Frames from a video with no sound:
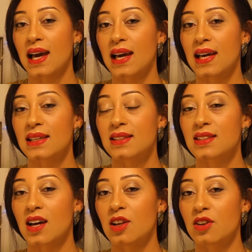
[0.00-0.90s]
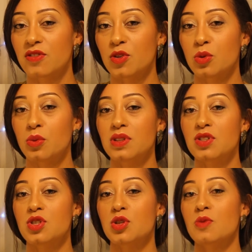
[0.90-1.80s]
And I look forward
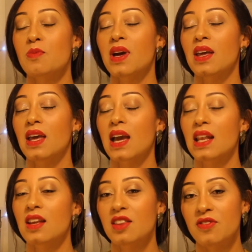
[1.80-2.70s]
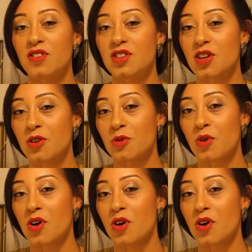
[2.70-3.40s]
to making another video